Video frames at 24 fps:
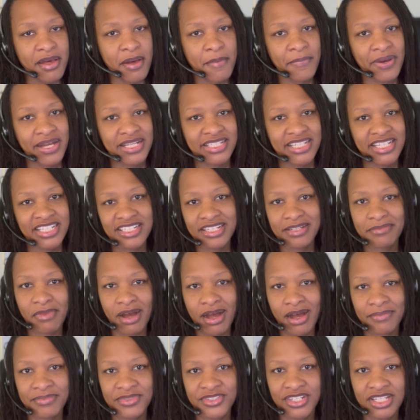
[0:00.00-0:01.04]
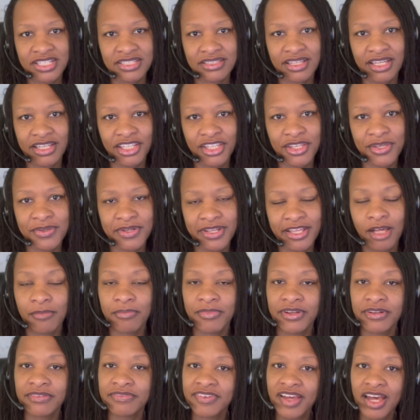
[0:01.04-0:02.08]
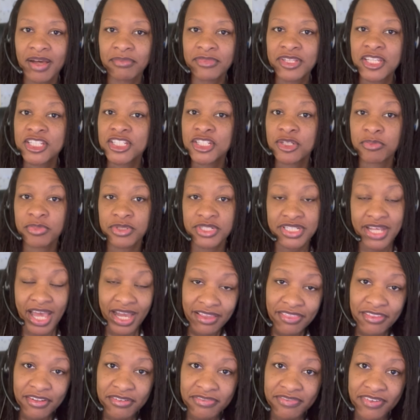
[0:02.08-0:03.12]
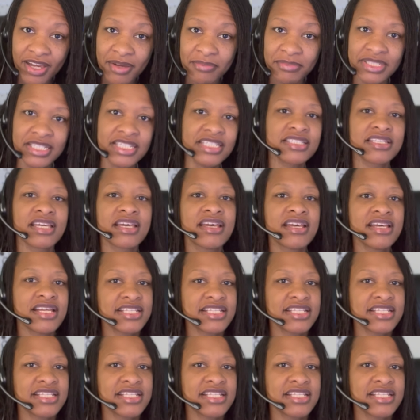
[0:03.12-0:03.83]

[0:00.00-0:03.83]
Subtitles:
by teaching moms just like you to help their families, to protect their families,